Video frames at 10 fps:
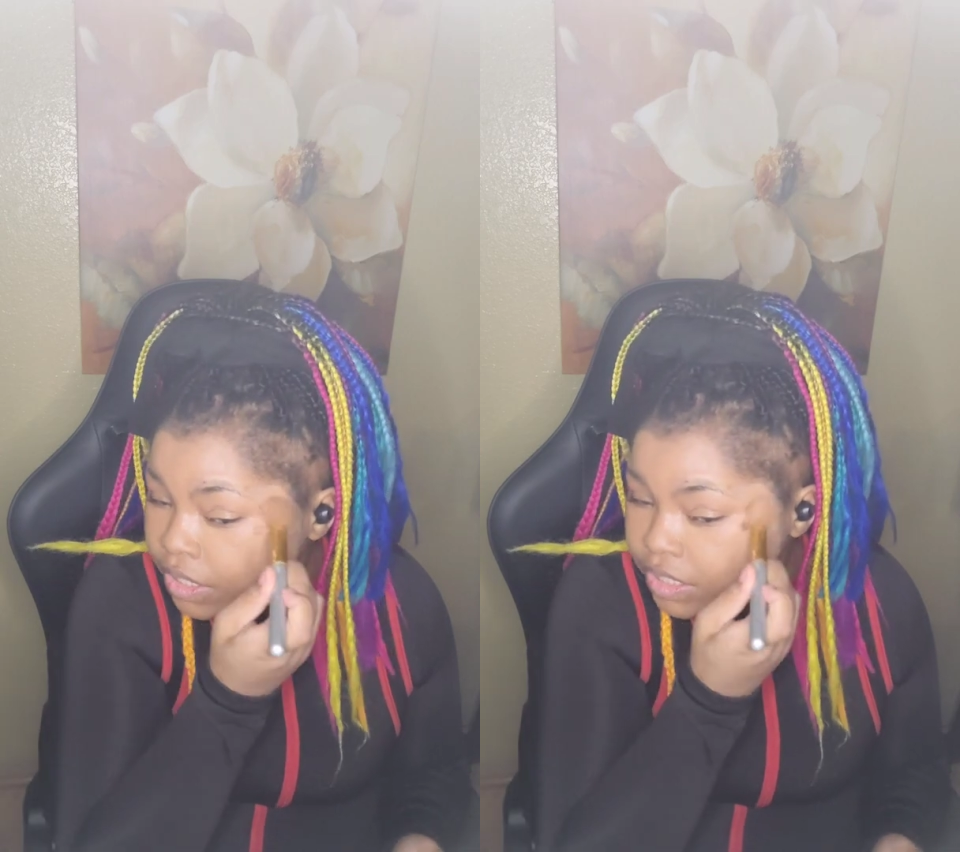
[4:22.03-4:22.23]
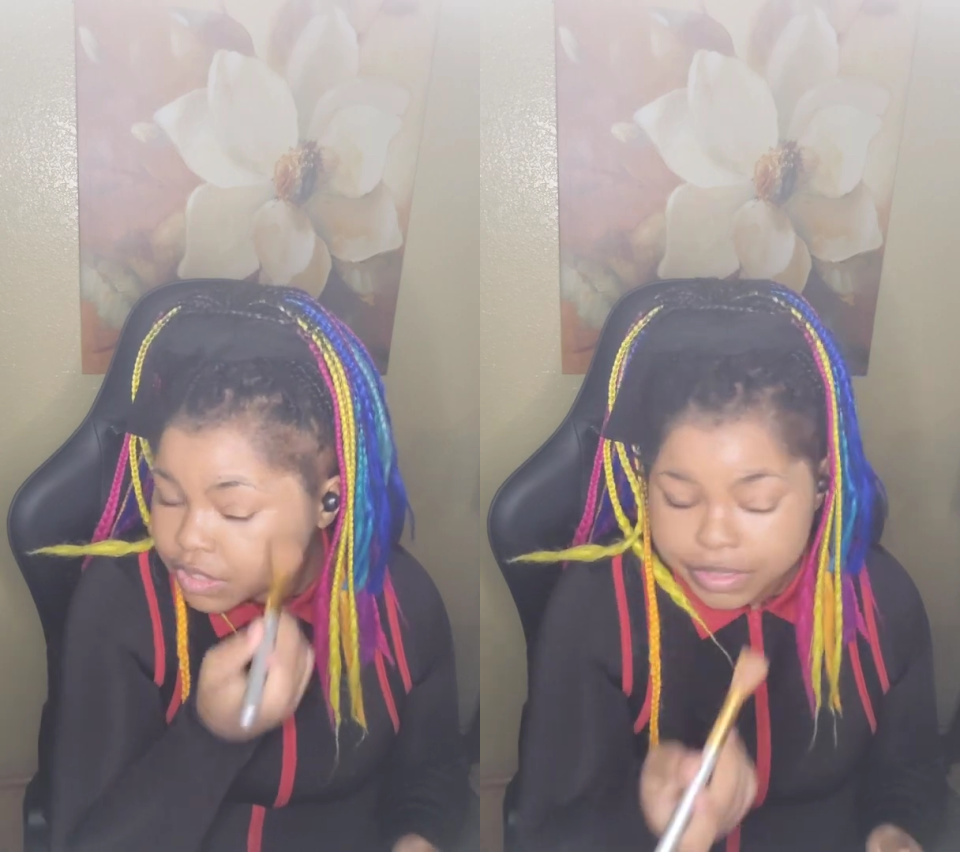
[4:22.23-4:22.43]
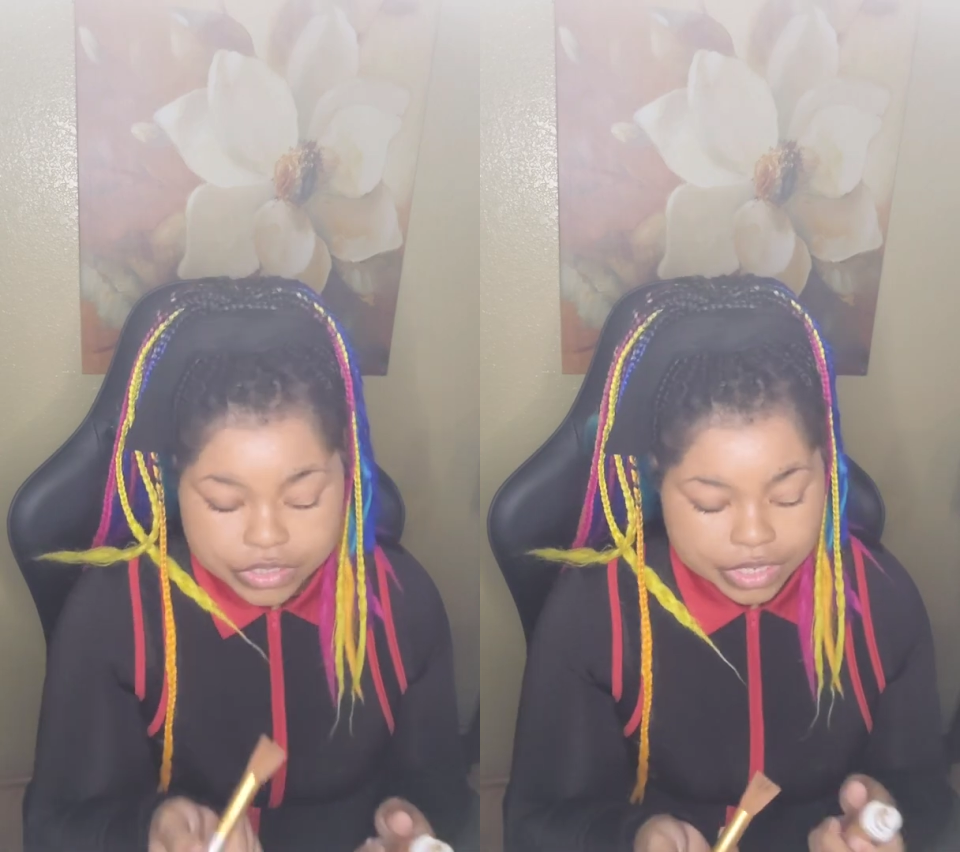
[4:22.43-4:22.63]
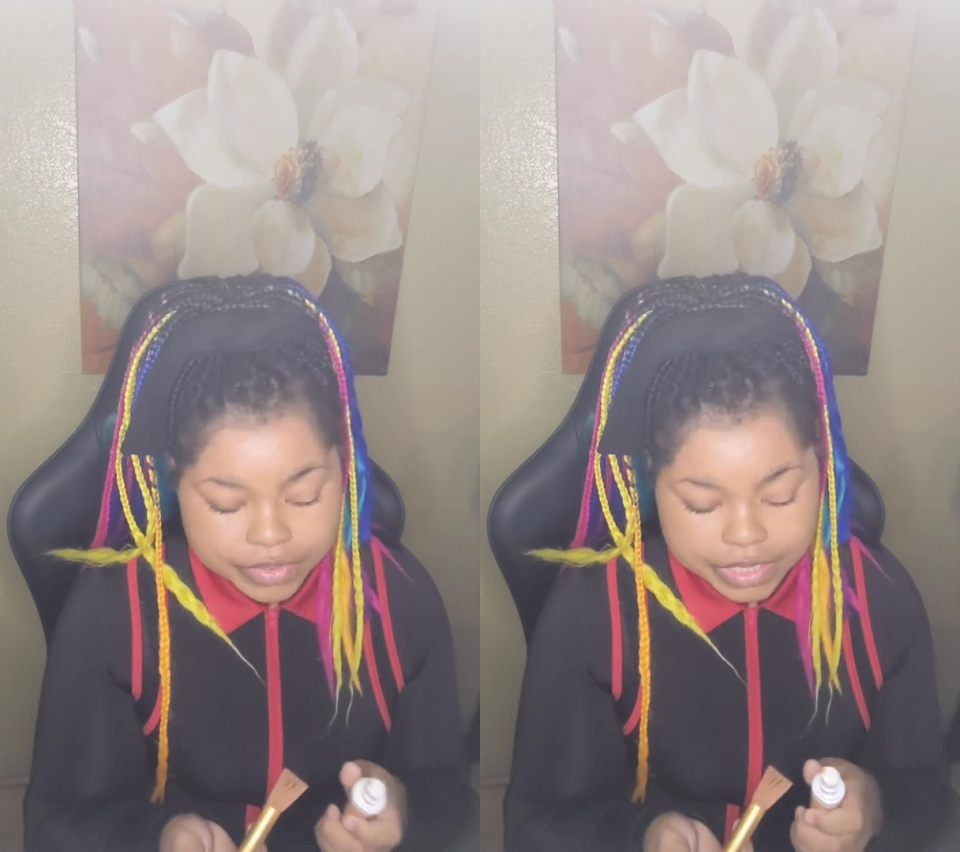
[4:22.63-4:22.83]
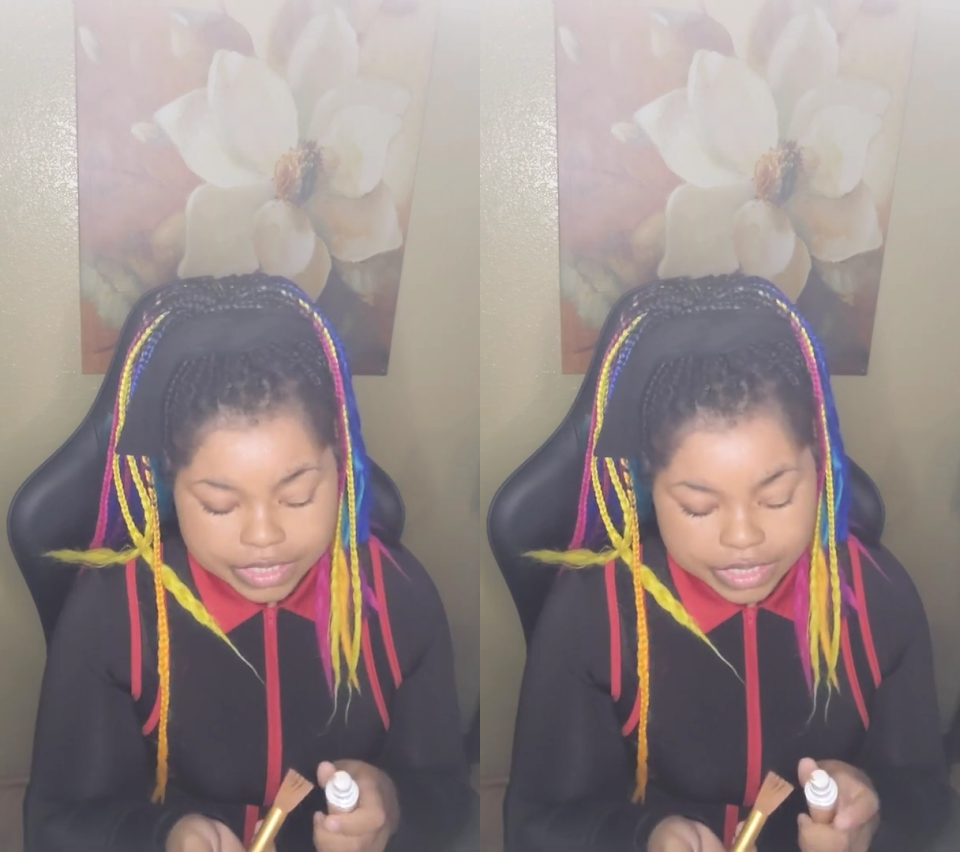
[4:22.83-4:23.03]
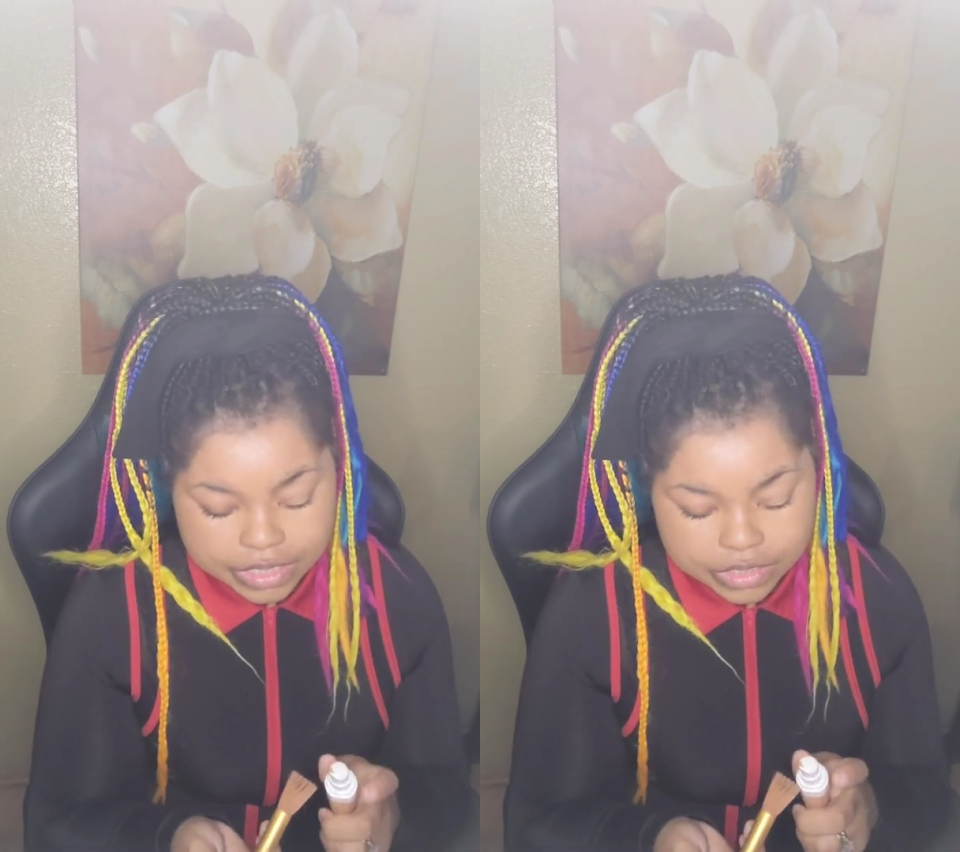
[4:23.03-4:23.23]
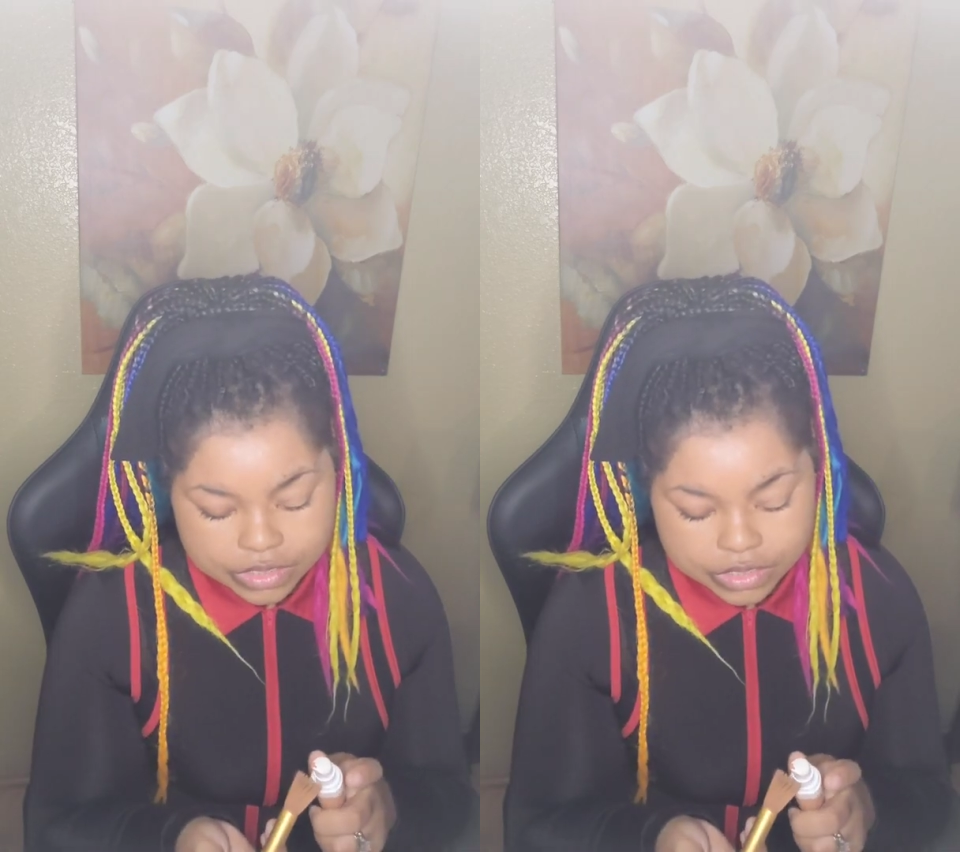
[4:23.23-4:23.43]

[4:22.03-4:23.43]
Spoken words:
to make sure everything like is